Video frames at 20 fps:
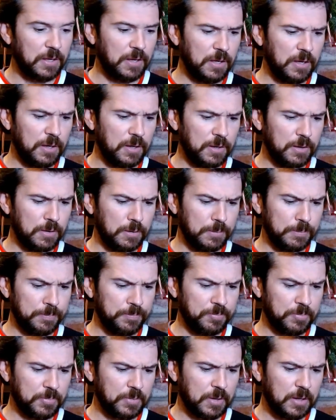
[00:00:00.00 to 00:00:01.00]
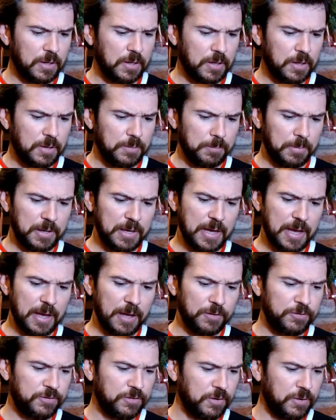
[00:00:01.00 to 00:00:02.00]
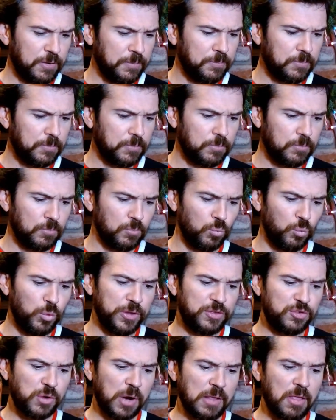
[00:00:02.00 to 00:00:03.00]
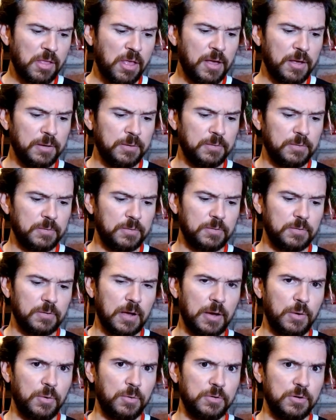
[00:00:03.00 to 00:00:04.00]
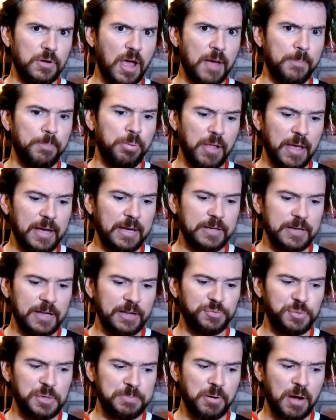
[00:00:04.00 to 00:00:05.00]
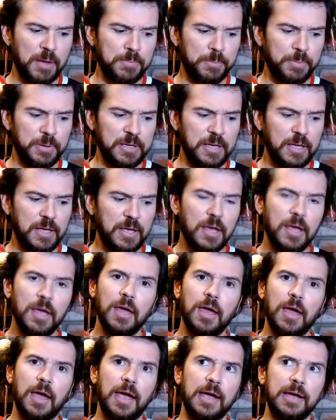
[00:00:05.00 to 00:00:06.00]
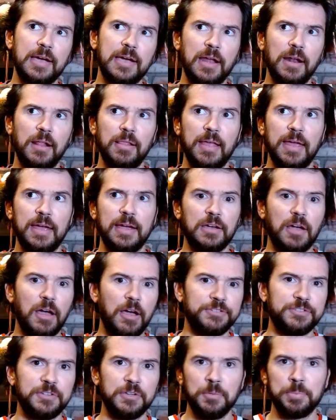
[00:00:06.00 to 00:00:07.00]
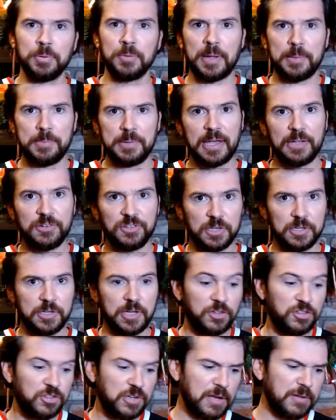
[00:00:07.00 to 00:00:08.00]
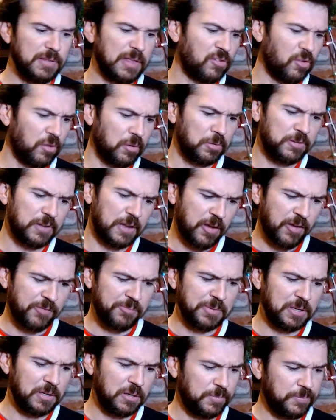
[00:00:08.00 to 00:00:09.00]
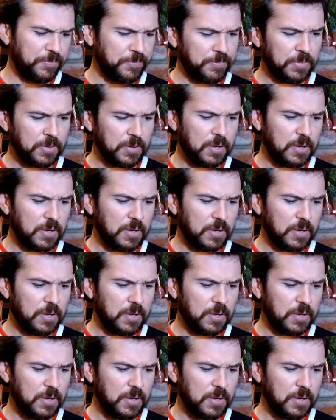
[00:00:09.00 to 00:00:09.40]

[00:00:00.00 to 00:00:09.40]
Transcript: But yeah, so with Treylon not playing next week, probably, I kind of like Austin Hooper maybe catching a touchdown. That's the only reason I have him in here.